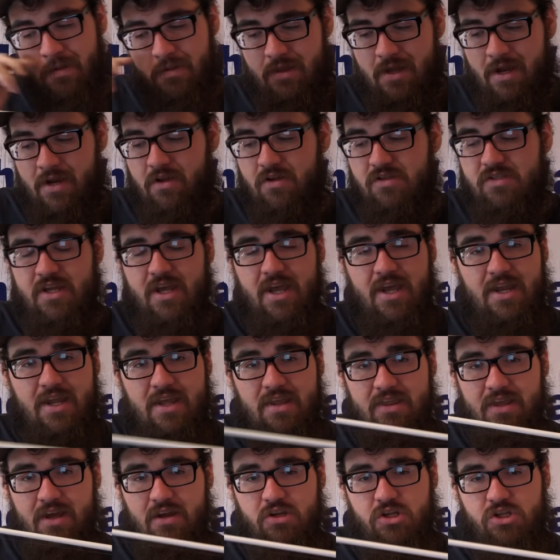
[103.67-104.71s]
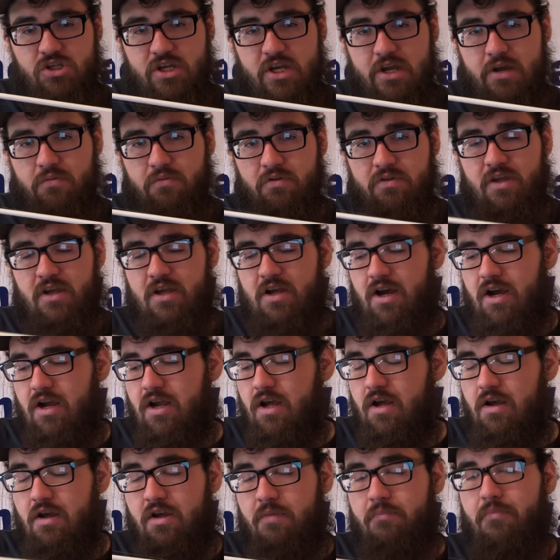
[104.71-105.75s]
Then I use an 80th ounce jig with
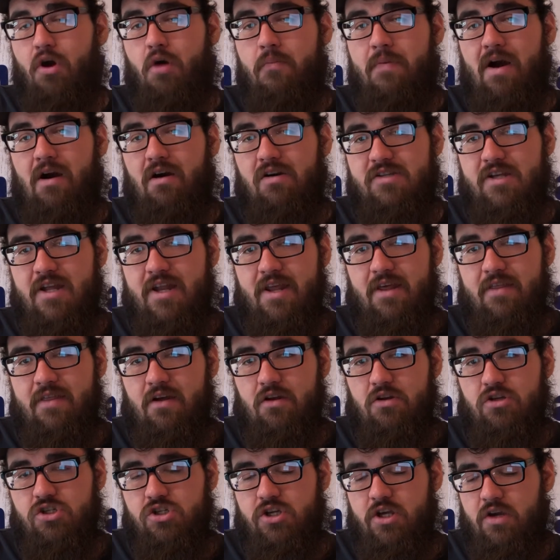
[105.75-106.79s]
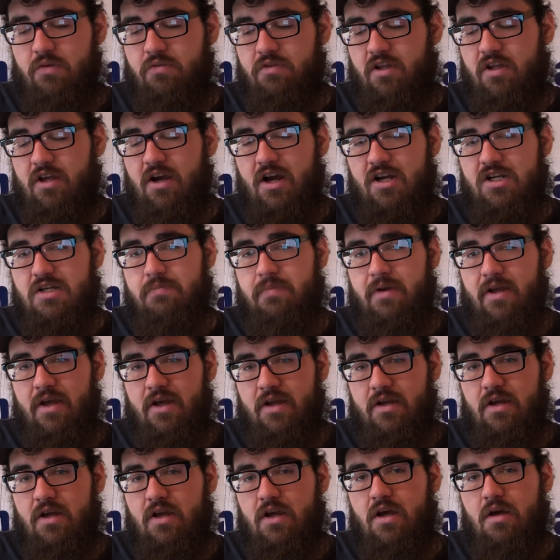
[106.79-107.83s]
a Bo Bauer's 80th ounce jig with a
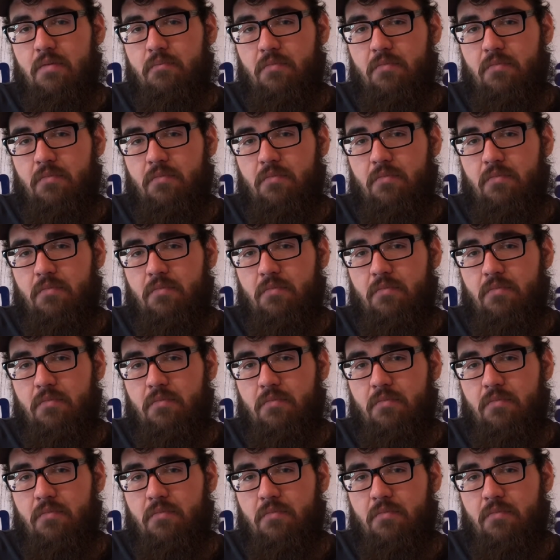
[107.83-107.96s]
contraband